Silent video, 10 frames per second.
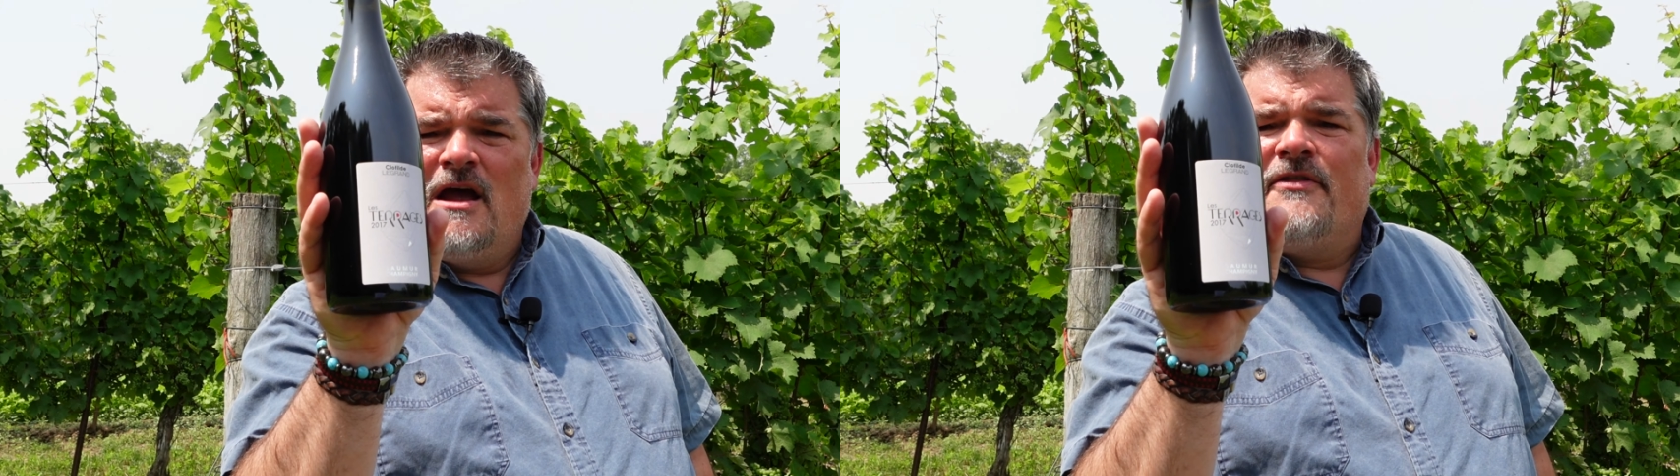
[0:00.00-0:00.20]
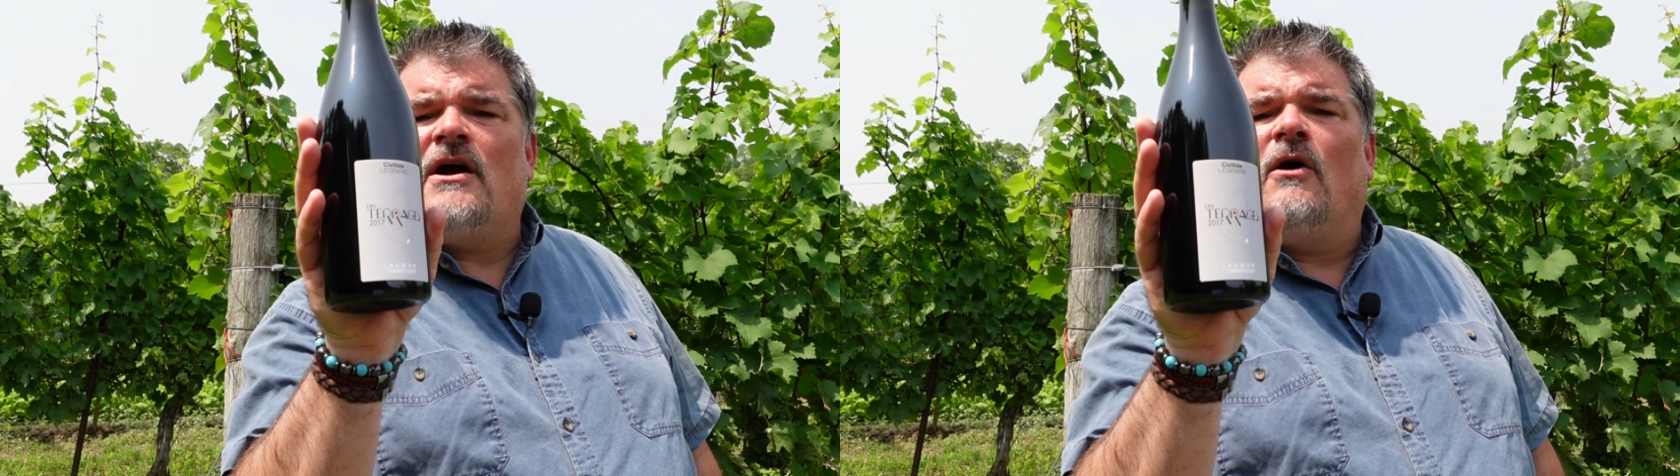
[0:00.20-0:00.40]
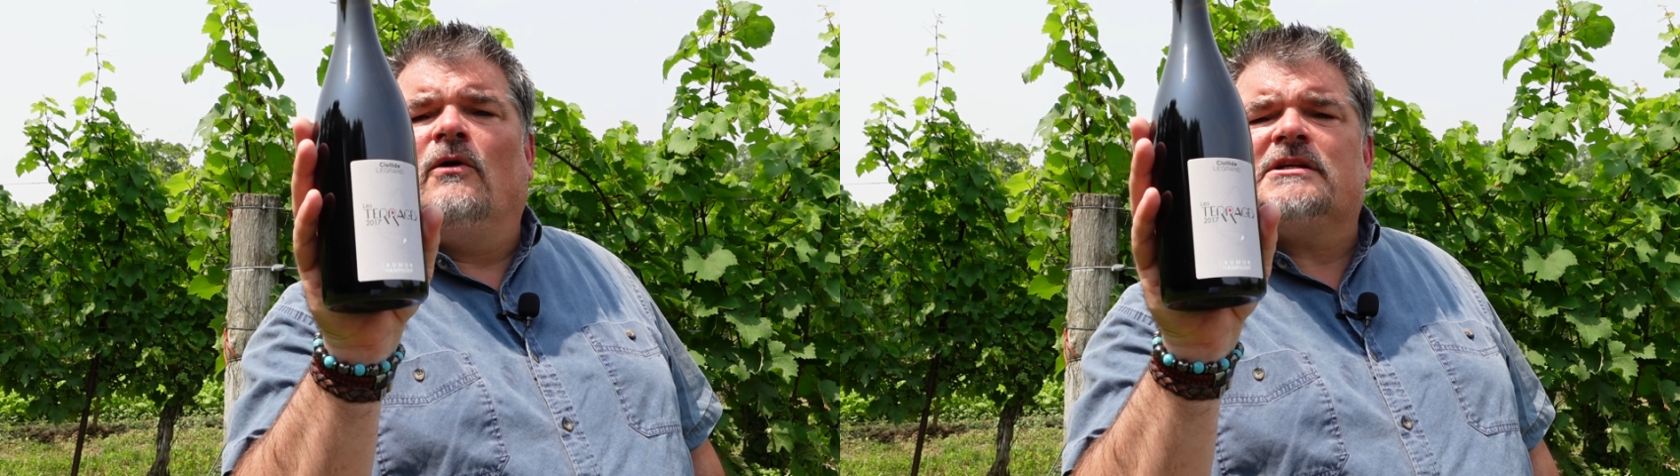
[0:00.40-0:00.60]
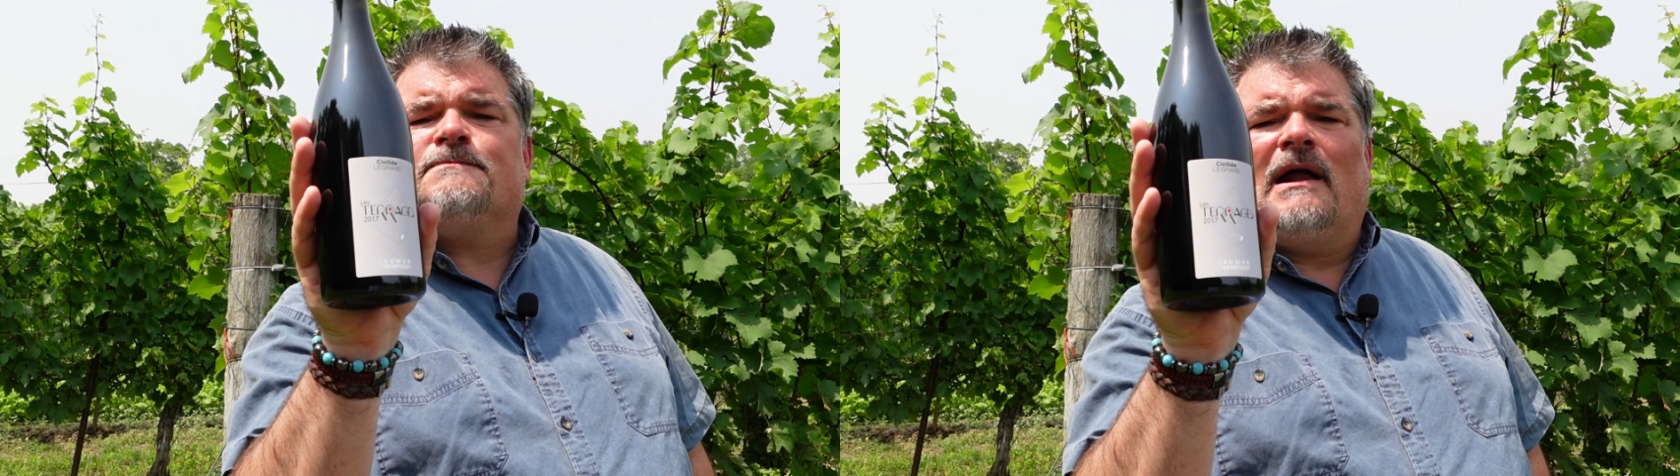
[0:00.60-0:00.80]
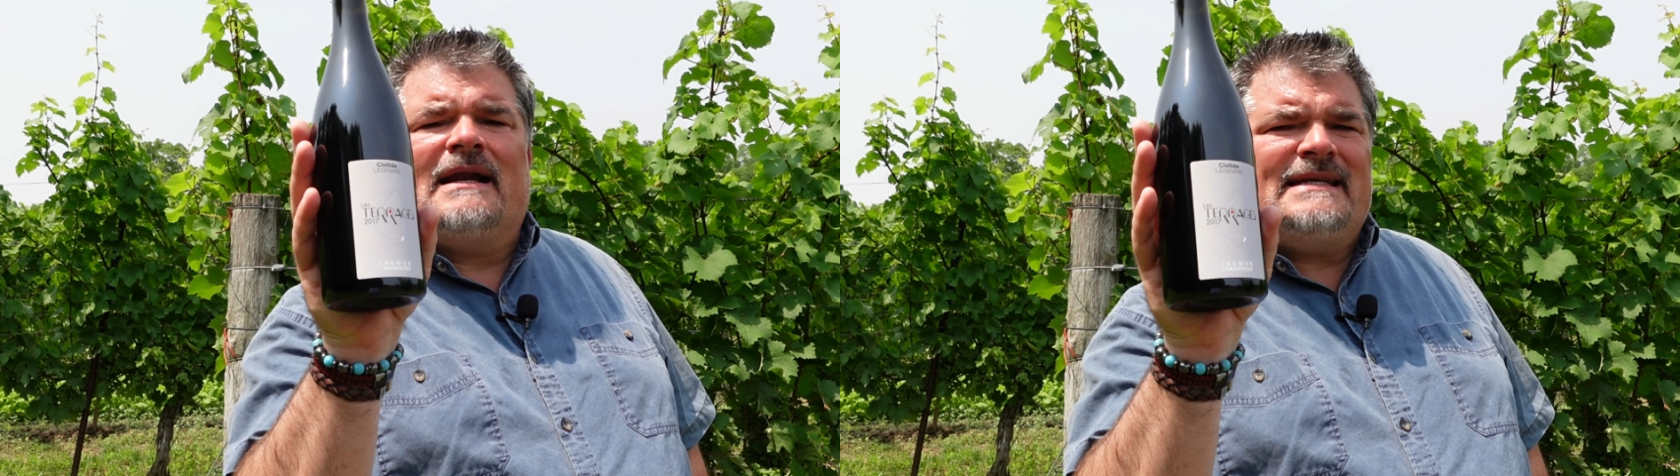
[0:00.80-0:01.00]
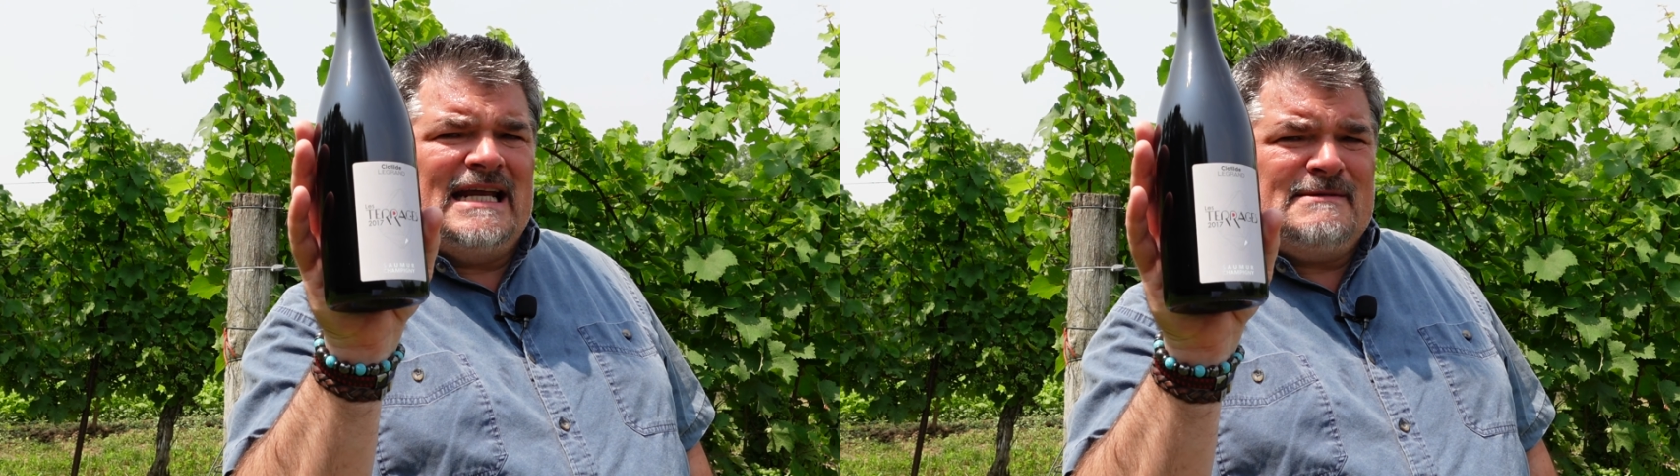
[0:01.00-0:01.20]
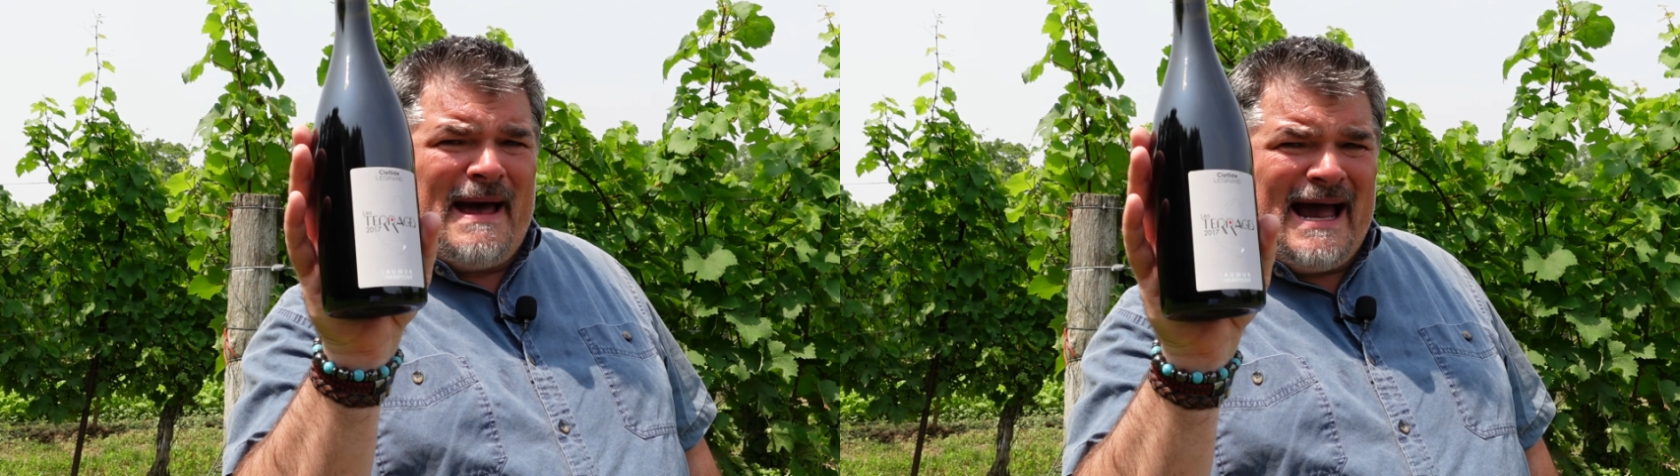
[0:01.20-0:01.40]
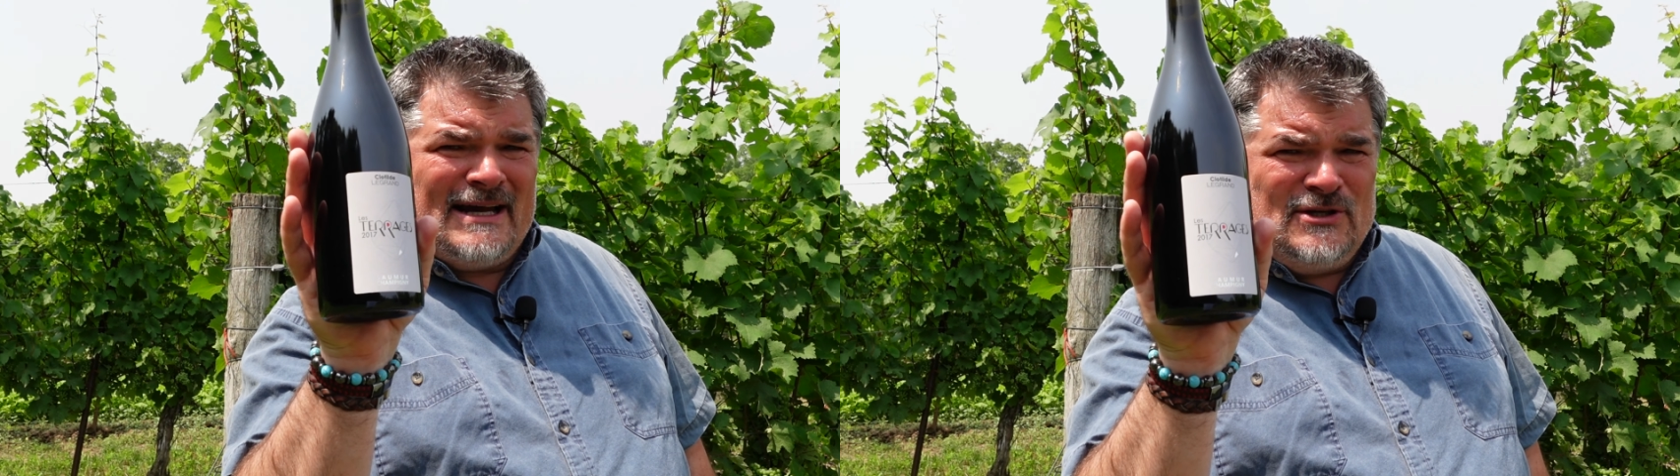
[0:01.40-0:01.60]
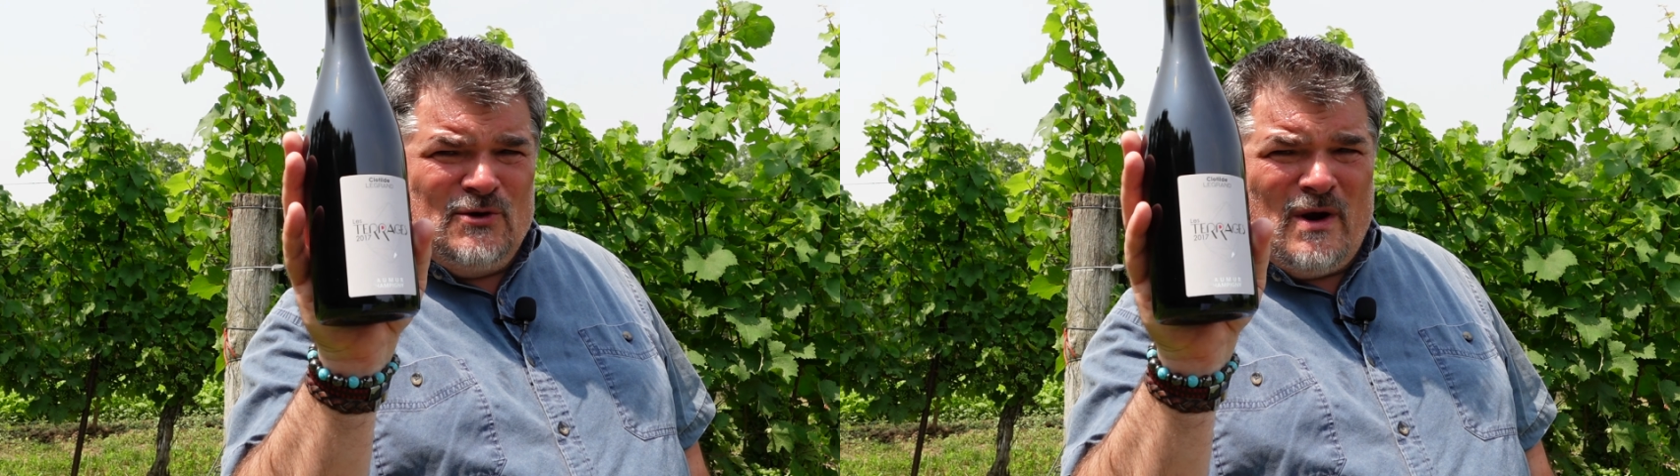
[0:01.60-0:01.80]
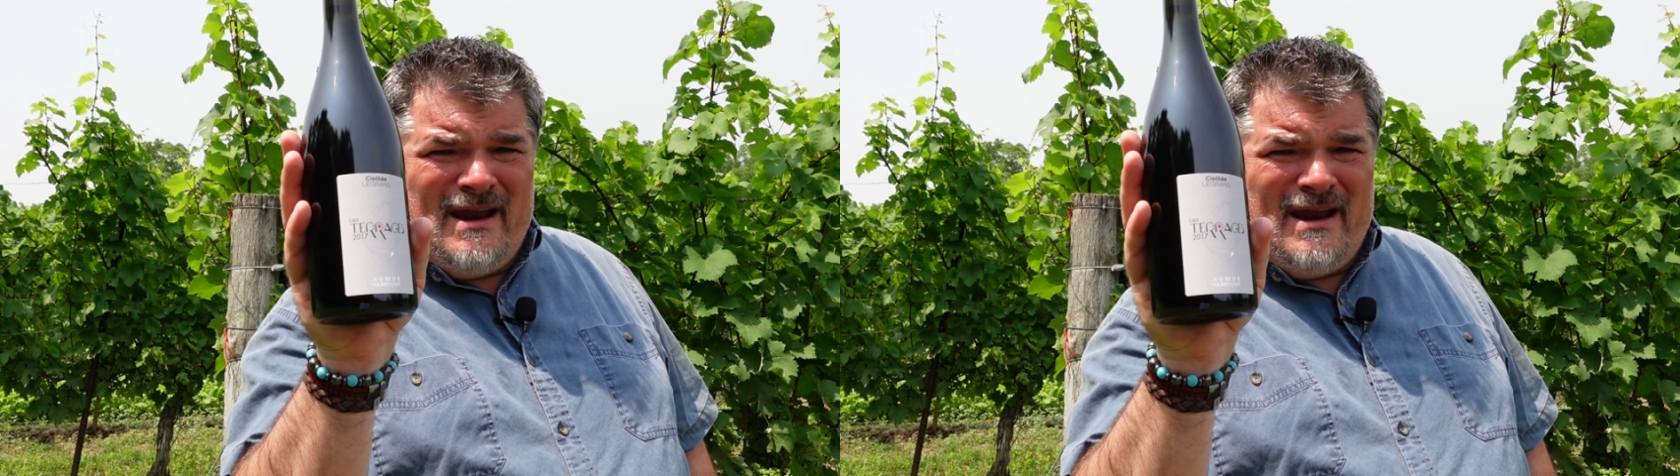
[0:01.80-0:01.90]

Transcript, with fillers: The oldest plot dates back to